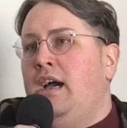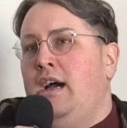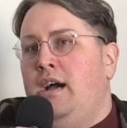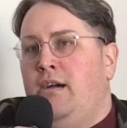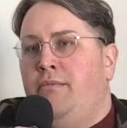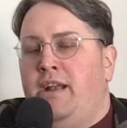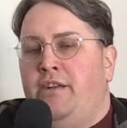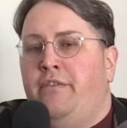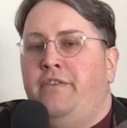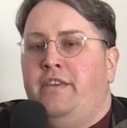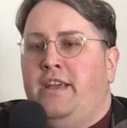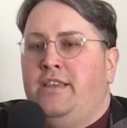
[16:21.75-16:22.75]
I don't
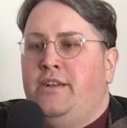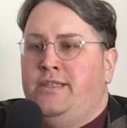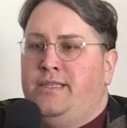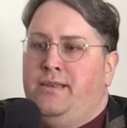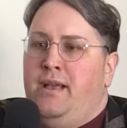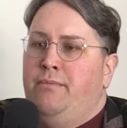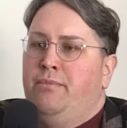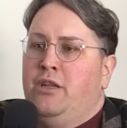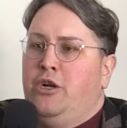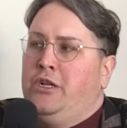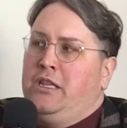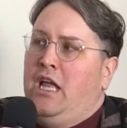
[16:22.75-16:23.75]
feel like there's a
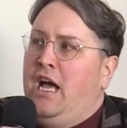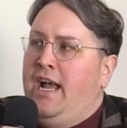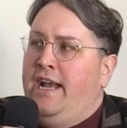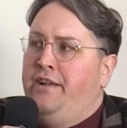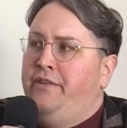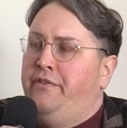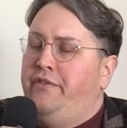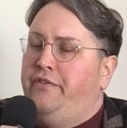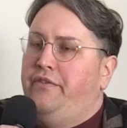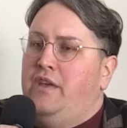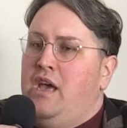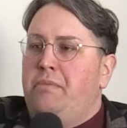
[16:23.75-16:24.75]
blurred line
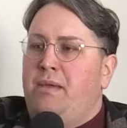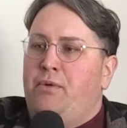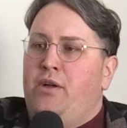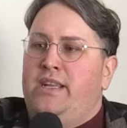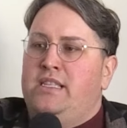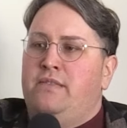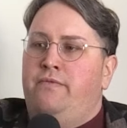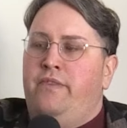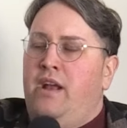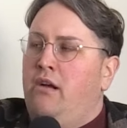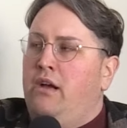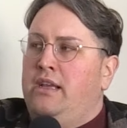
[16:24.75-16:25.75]
of people, and it's
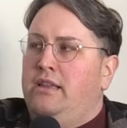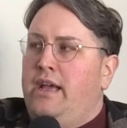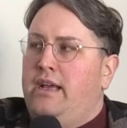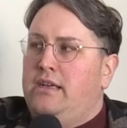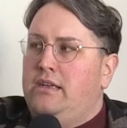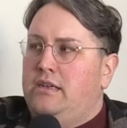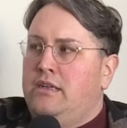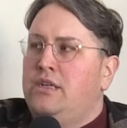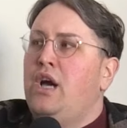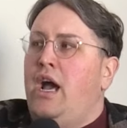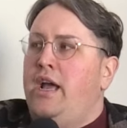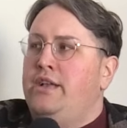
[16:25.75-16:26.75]
very like
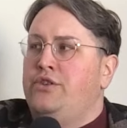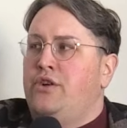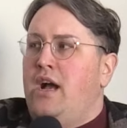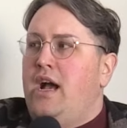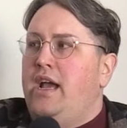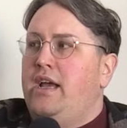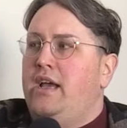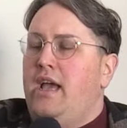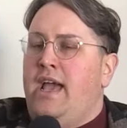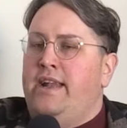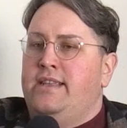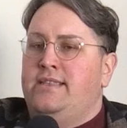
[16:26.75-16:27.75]
cut and dry.
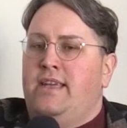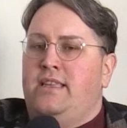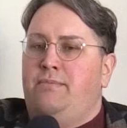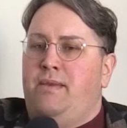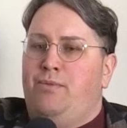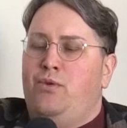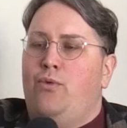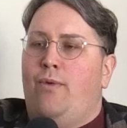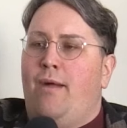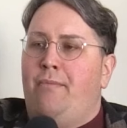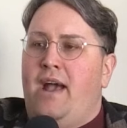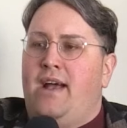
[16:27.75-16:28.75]
And it's like the people who
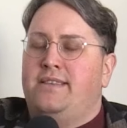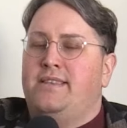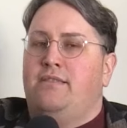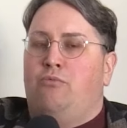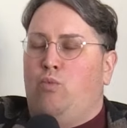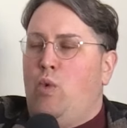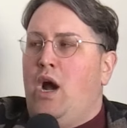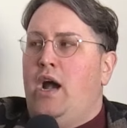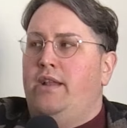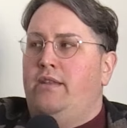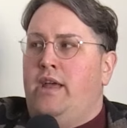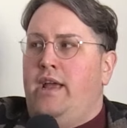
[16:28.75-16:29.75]
want mask
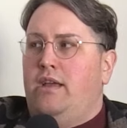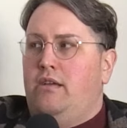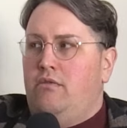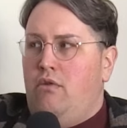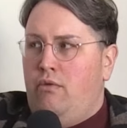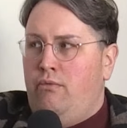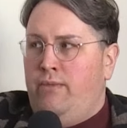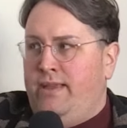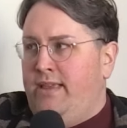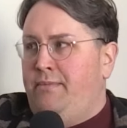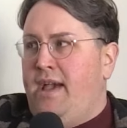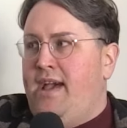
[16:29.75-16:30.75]
want like
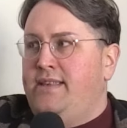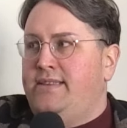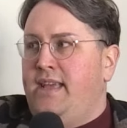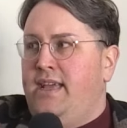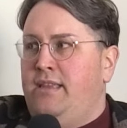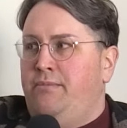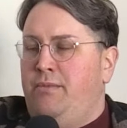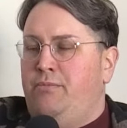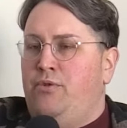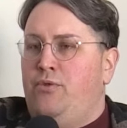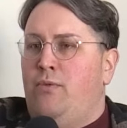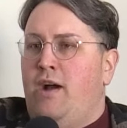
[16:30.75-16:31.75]
really mask, and the
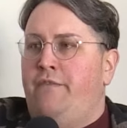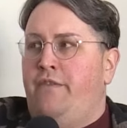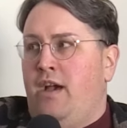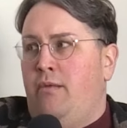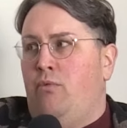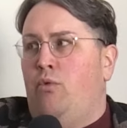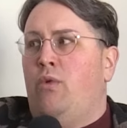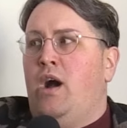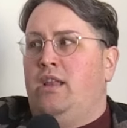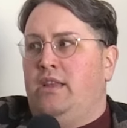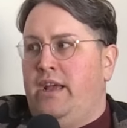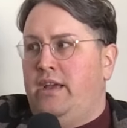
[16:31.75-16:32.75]
people who want femme
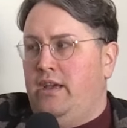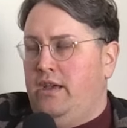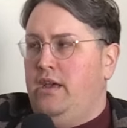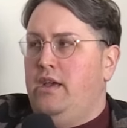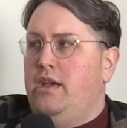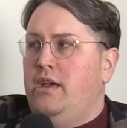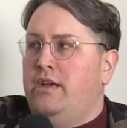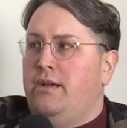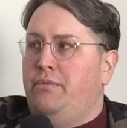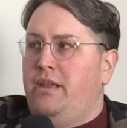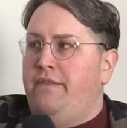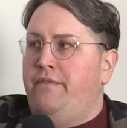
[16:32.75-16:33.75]
want like
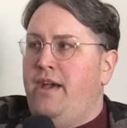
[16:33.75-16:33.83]
complete